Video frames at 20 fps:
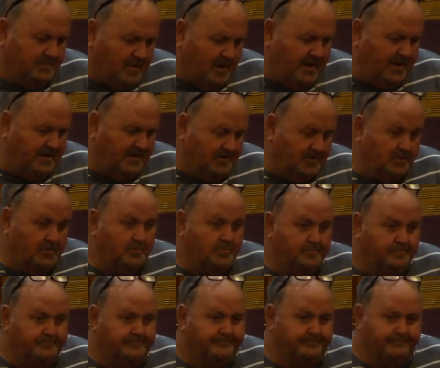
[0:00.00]
brand new,
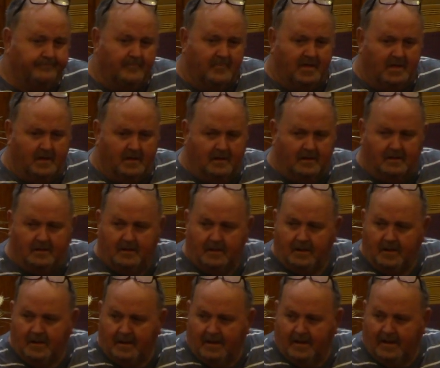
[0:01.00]
uh,
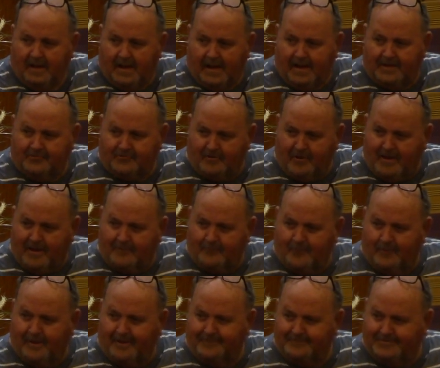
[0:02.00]
I'd drive
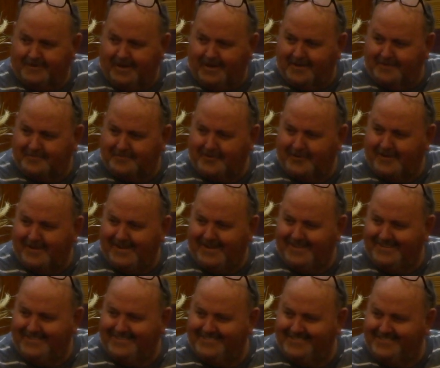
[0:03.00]
around if I got it free,
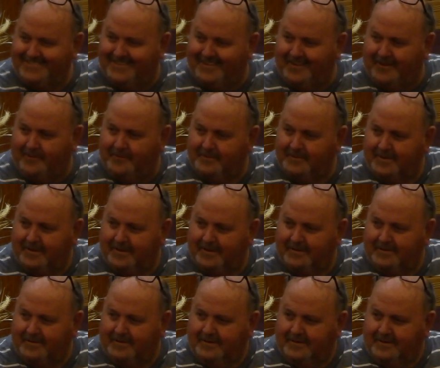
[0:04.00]
you know,
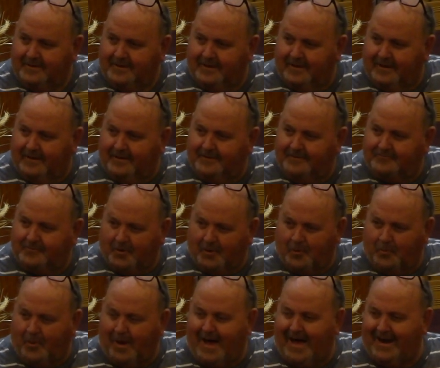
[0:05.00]
uh, for a
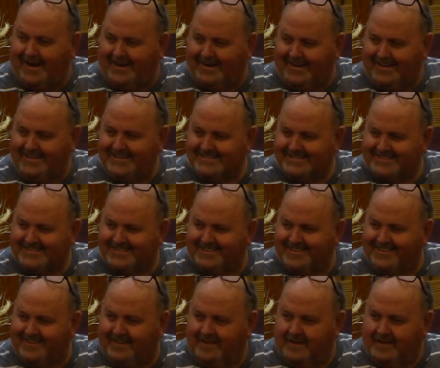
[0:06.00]
while at least.
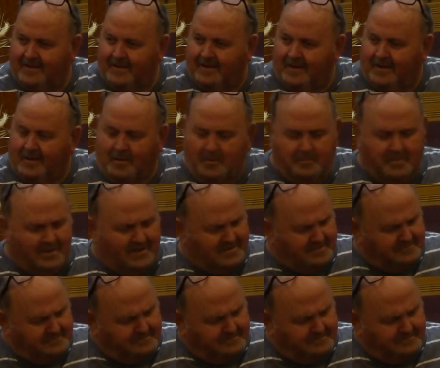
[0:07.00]
But